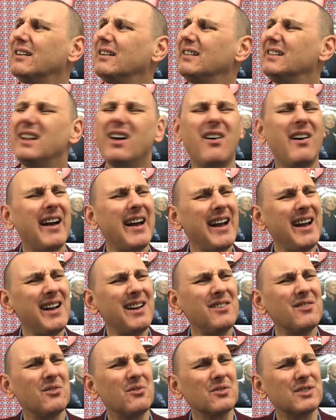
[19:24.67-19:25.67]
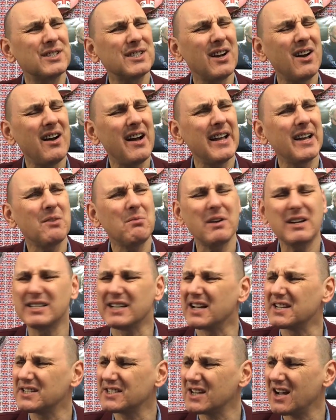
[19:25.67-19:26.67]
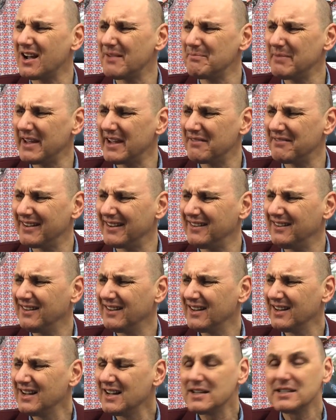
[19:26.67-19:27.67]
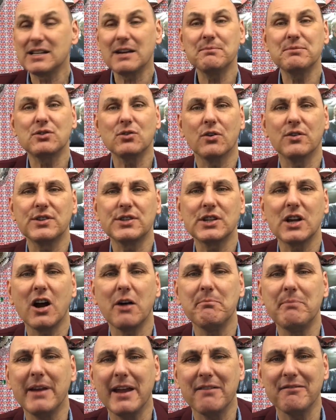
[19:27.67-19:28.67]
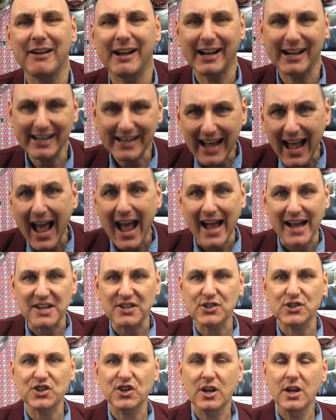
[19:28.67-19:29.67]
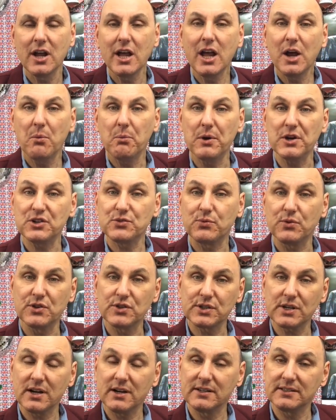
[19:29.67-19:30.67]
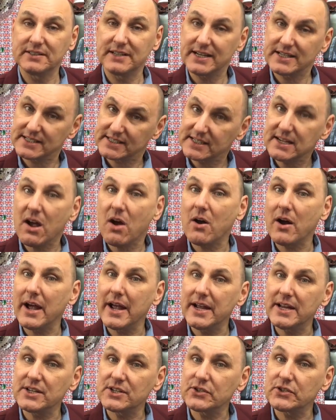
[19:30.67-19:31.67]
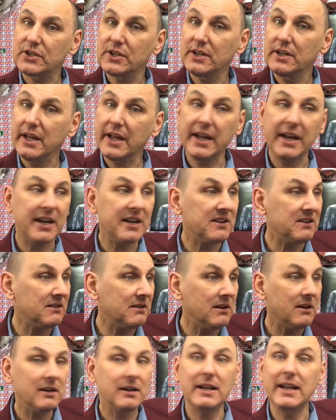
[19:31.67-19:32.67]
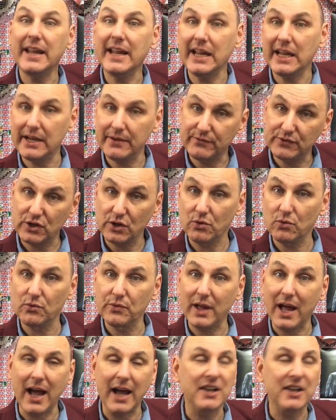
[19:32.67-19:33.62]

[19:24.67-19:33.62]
lion or tiger. What is it? A Siberian, some sort of Siberian cat, which was disguised in leaves and all that.